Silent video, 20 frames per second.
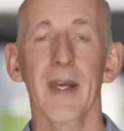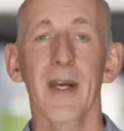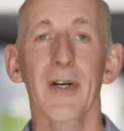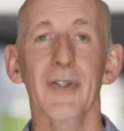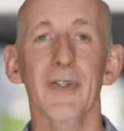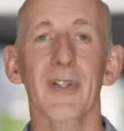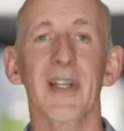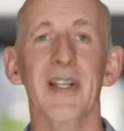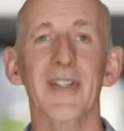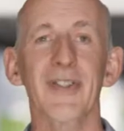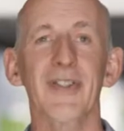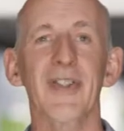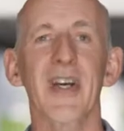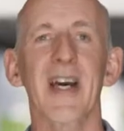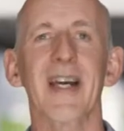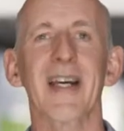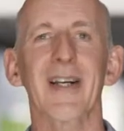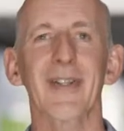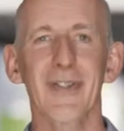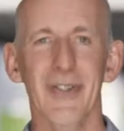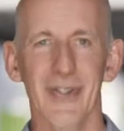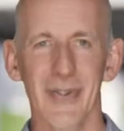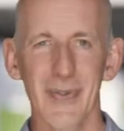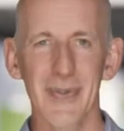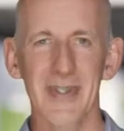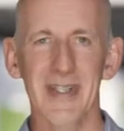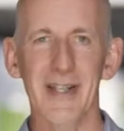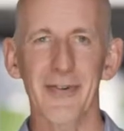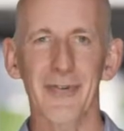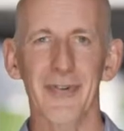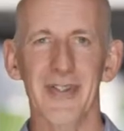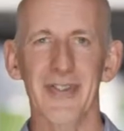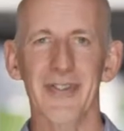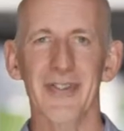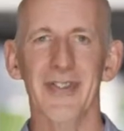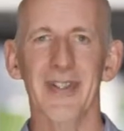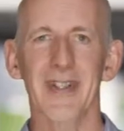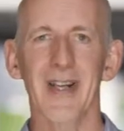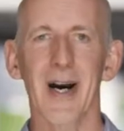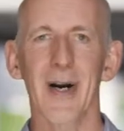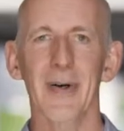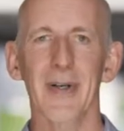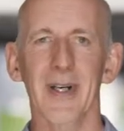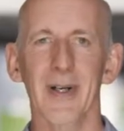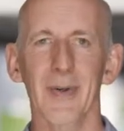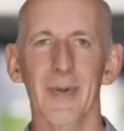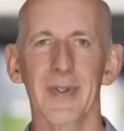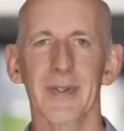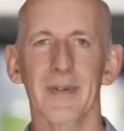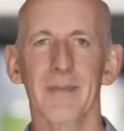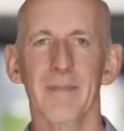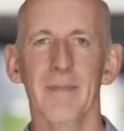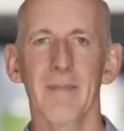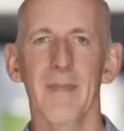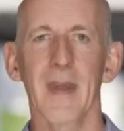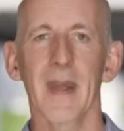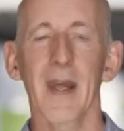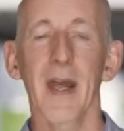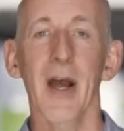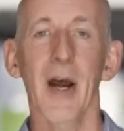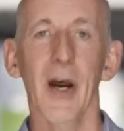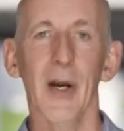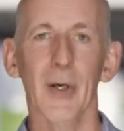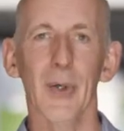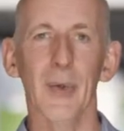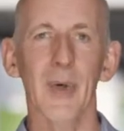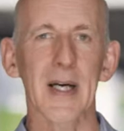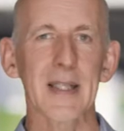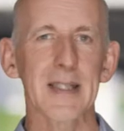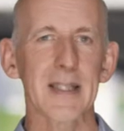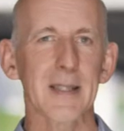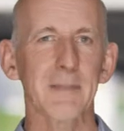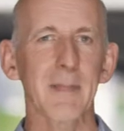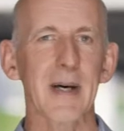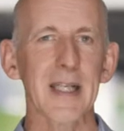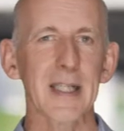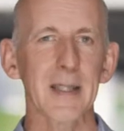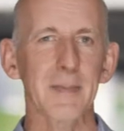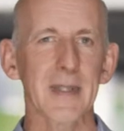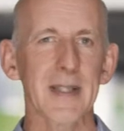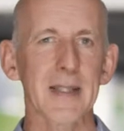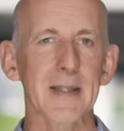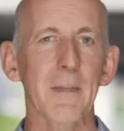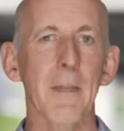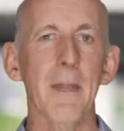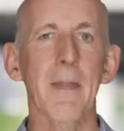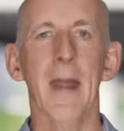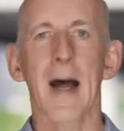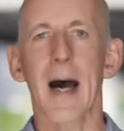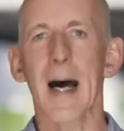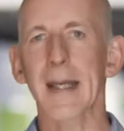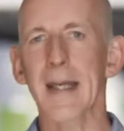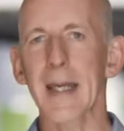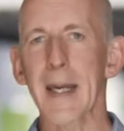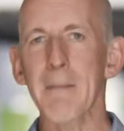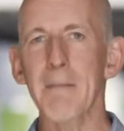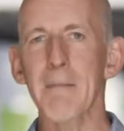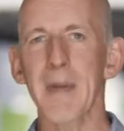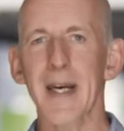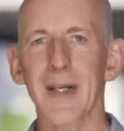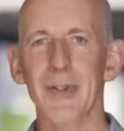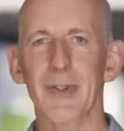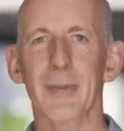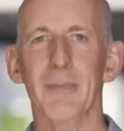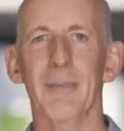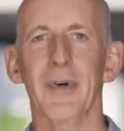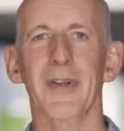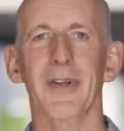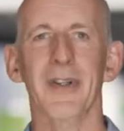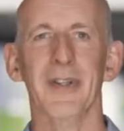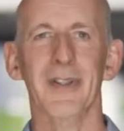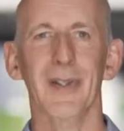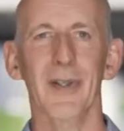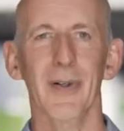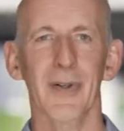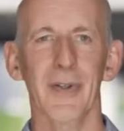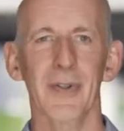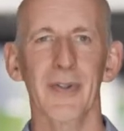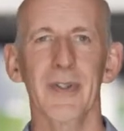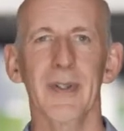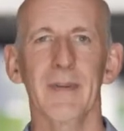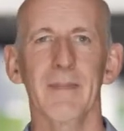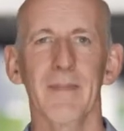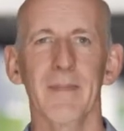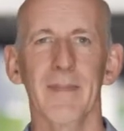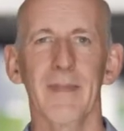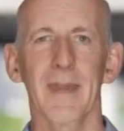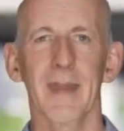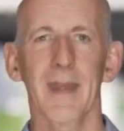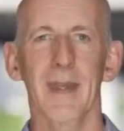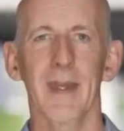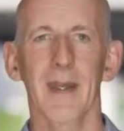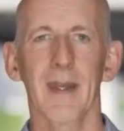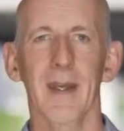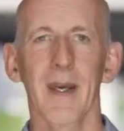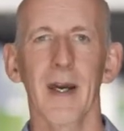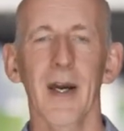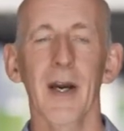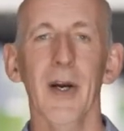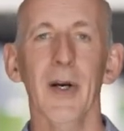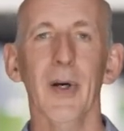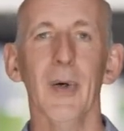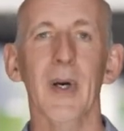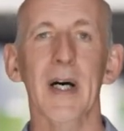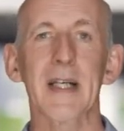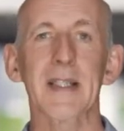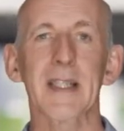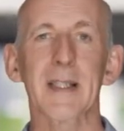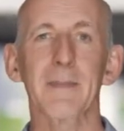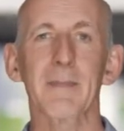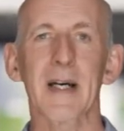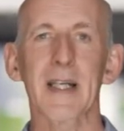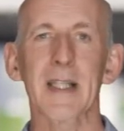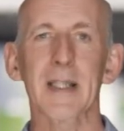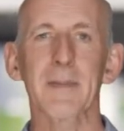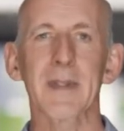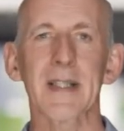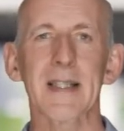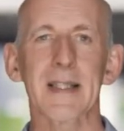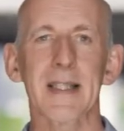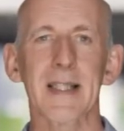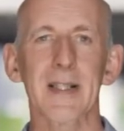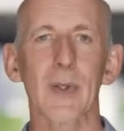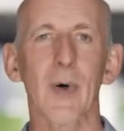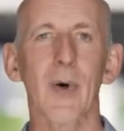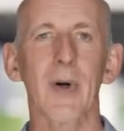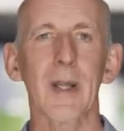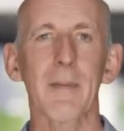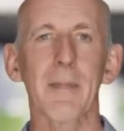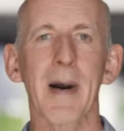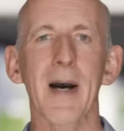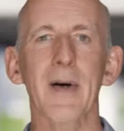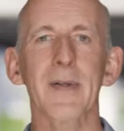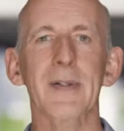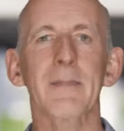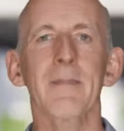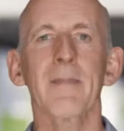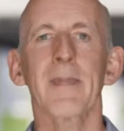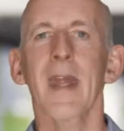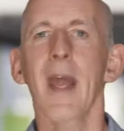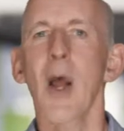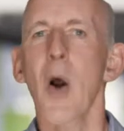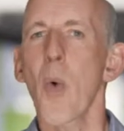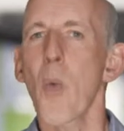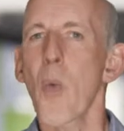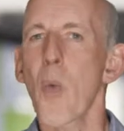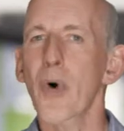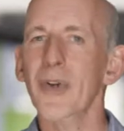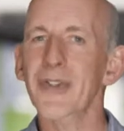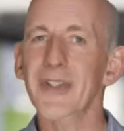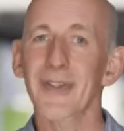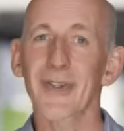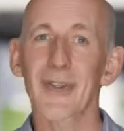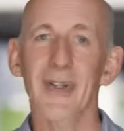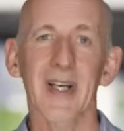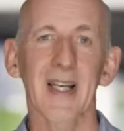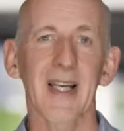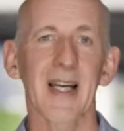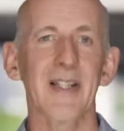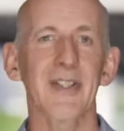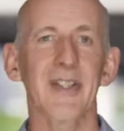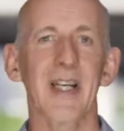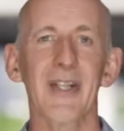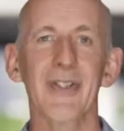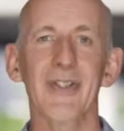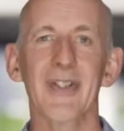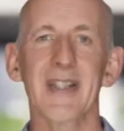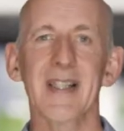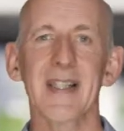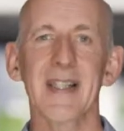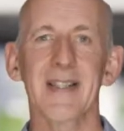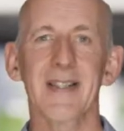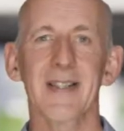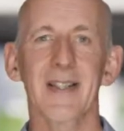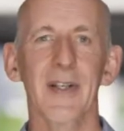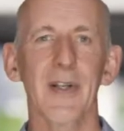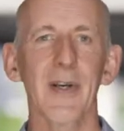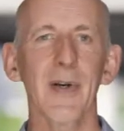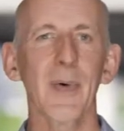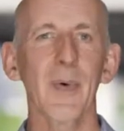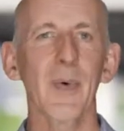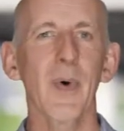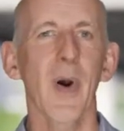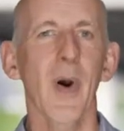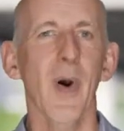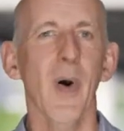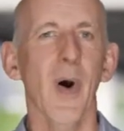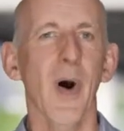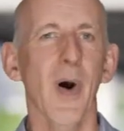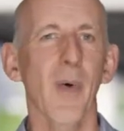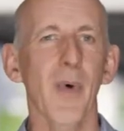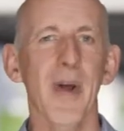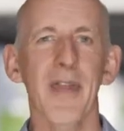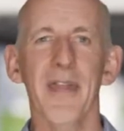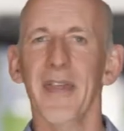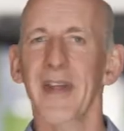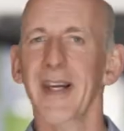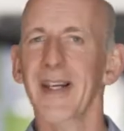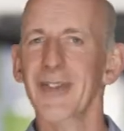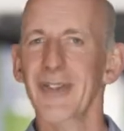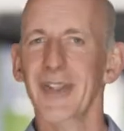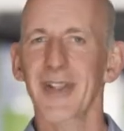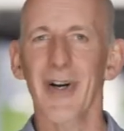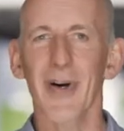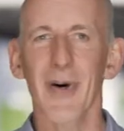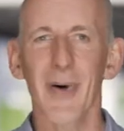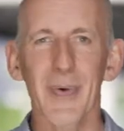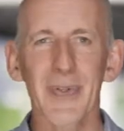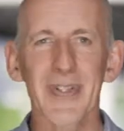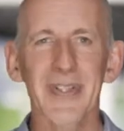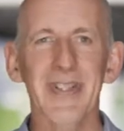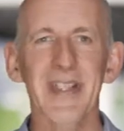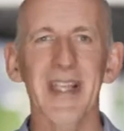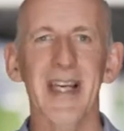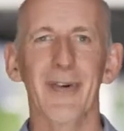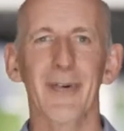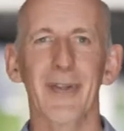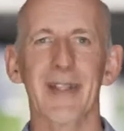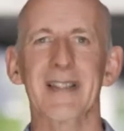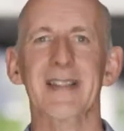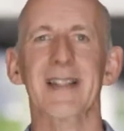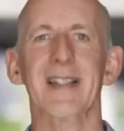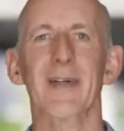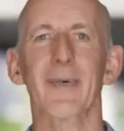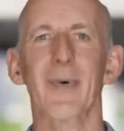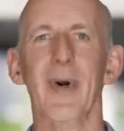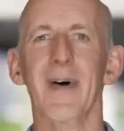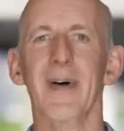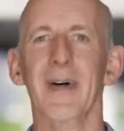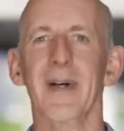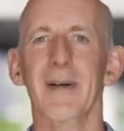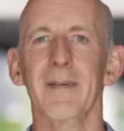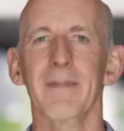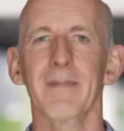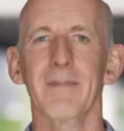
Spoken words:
So let's take two different scenarios: crisis management and a major product launch. Crisis management is all about what an organisation needs to do when things go seriously wrong.